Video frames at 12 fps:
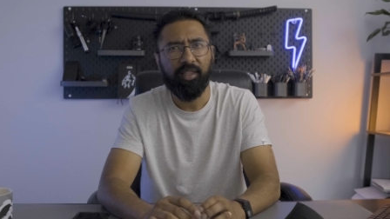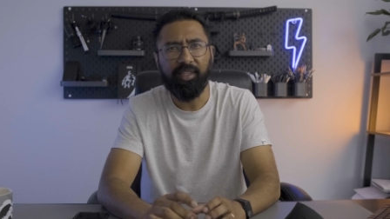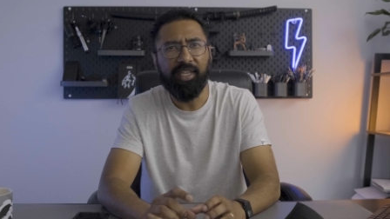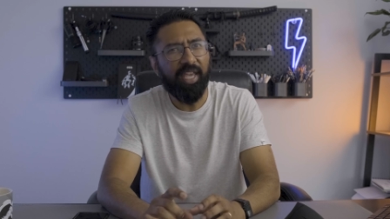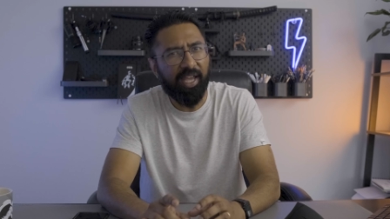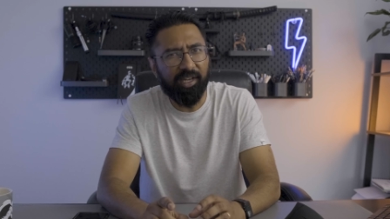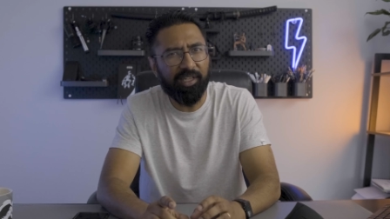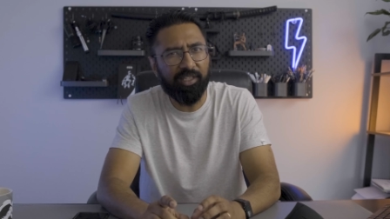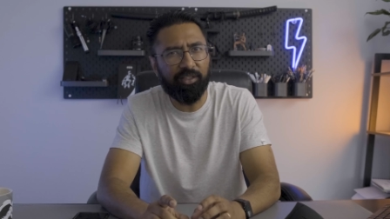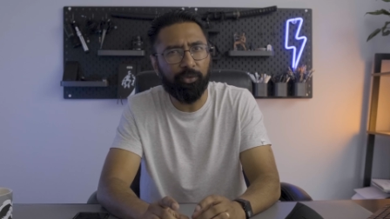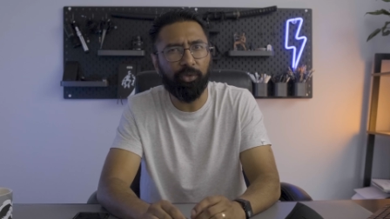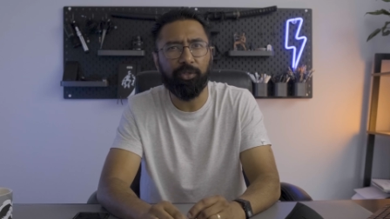The
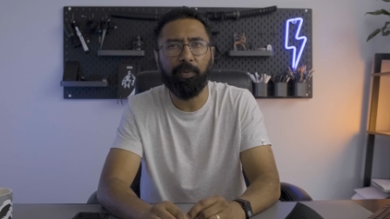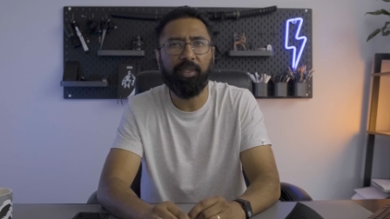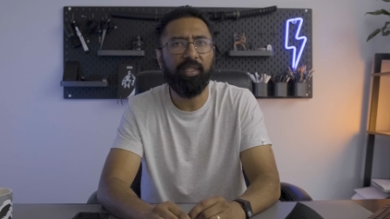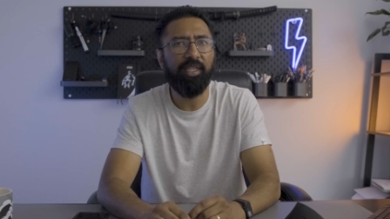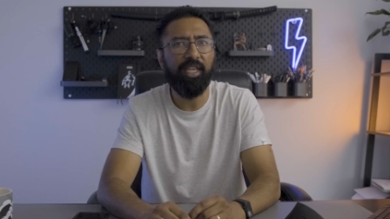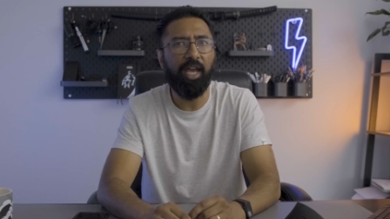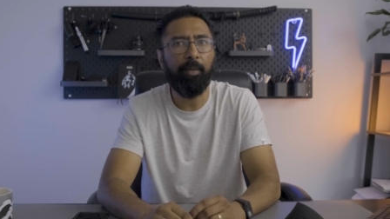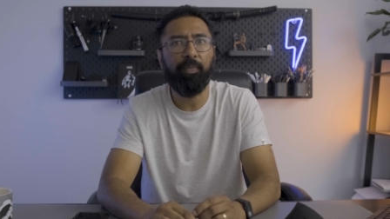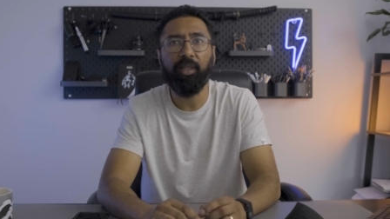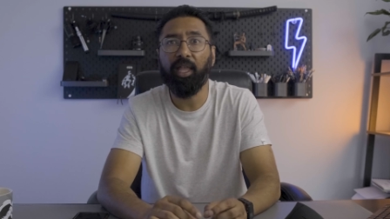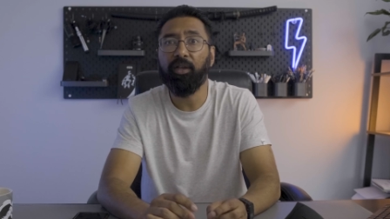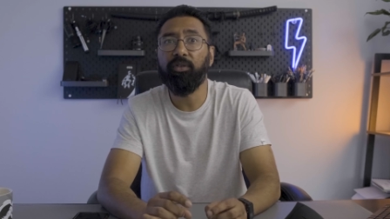editing tools within the app
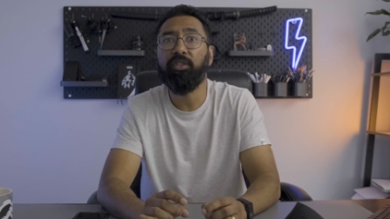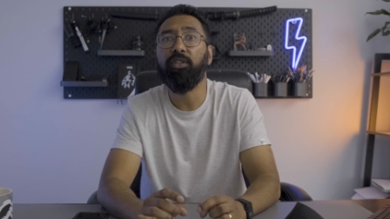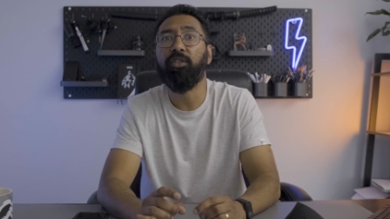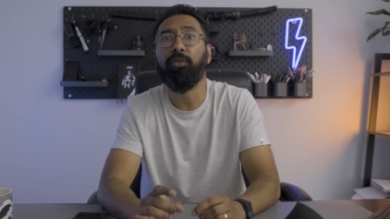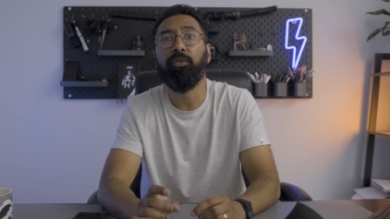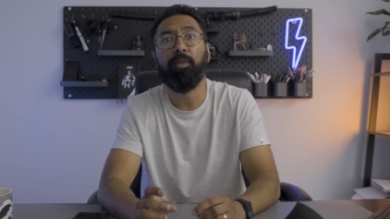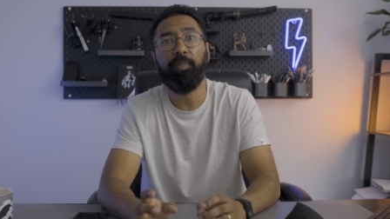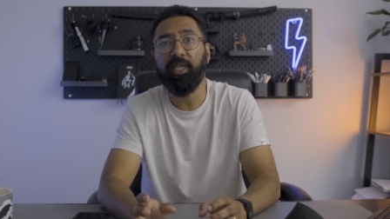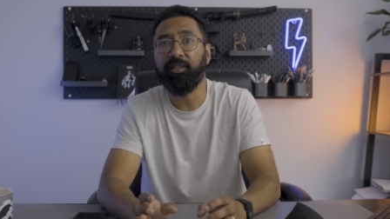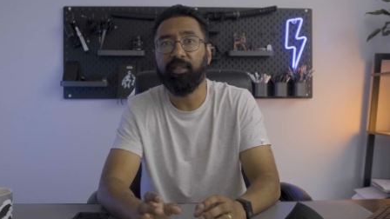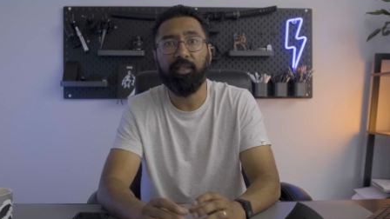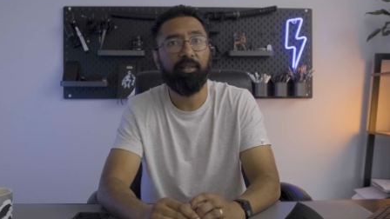allow you to do the
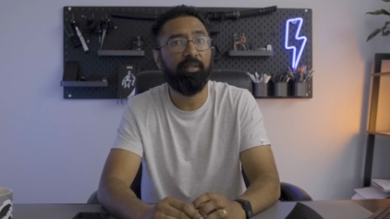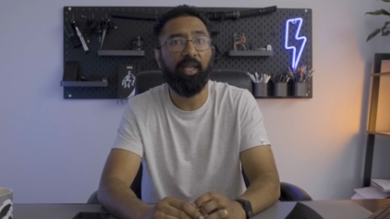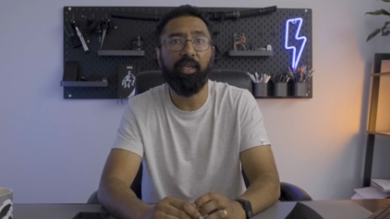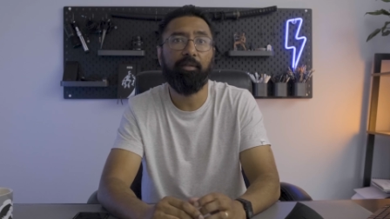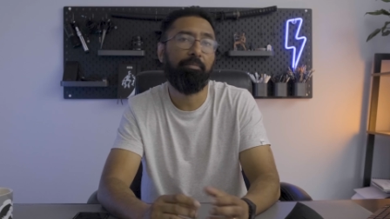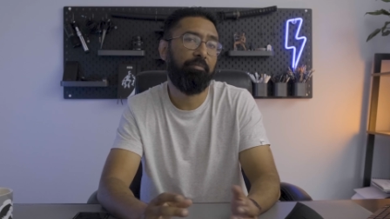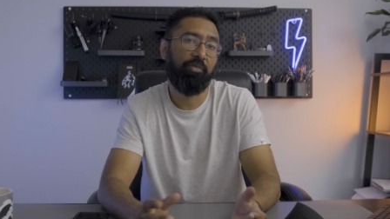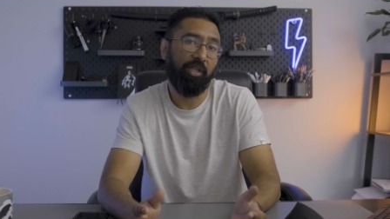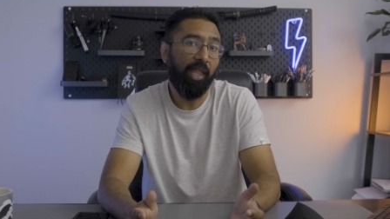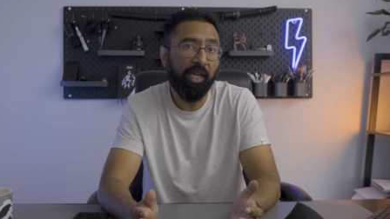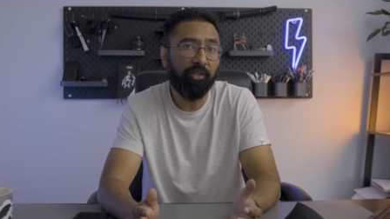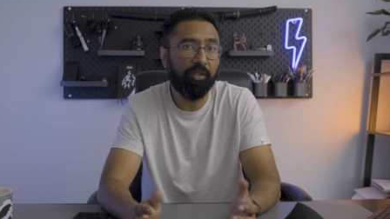basics like
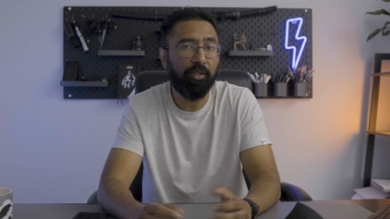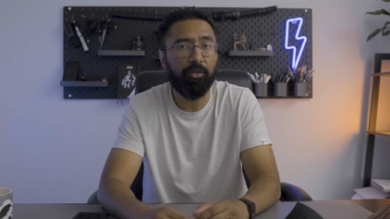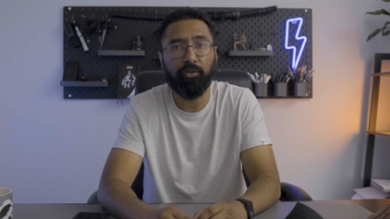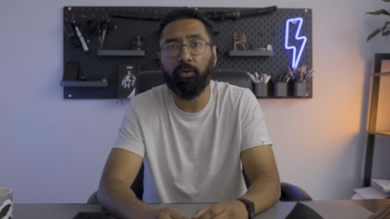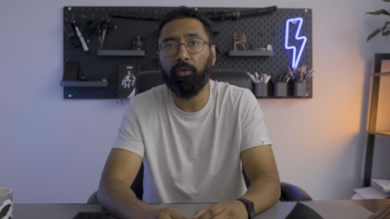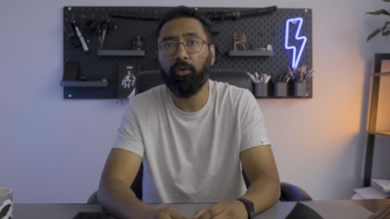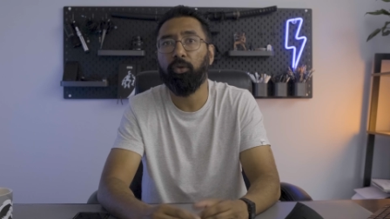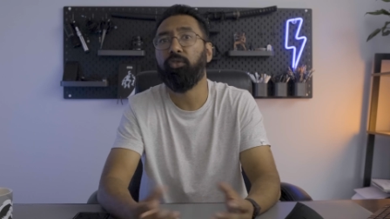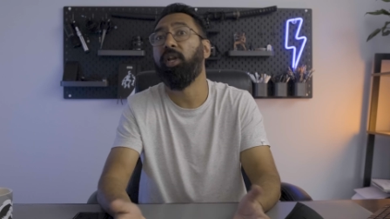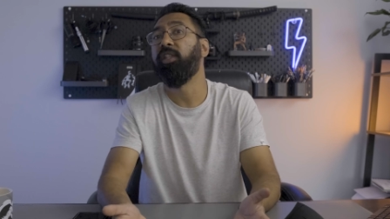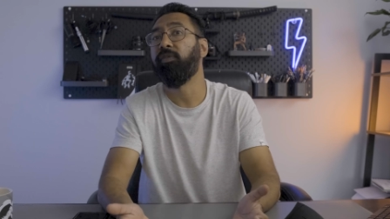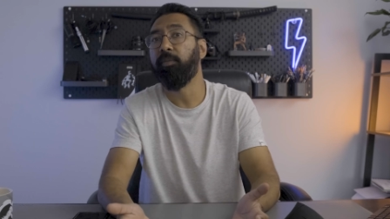selections or
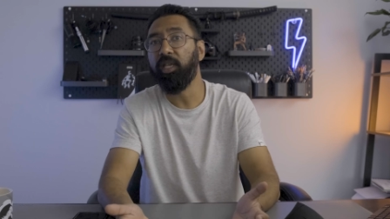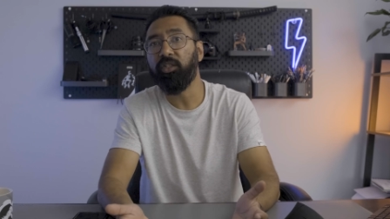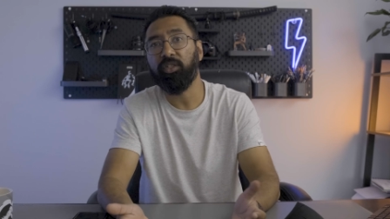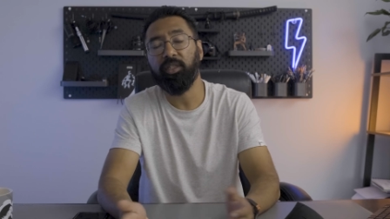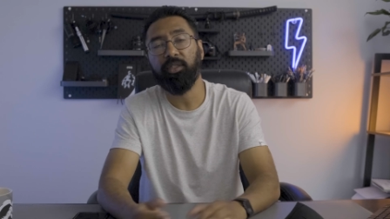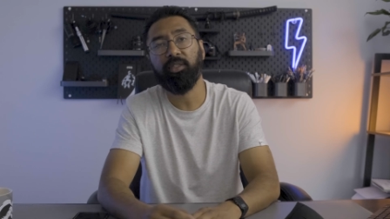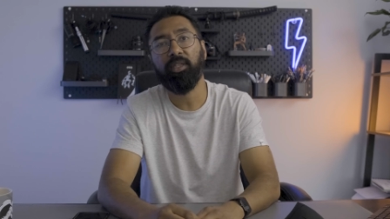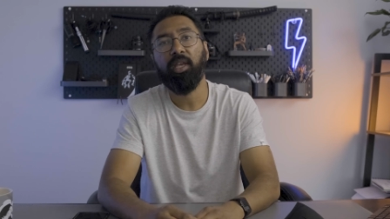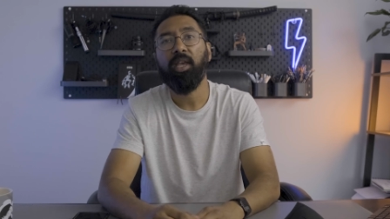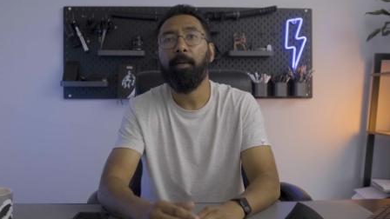transformations,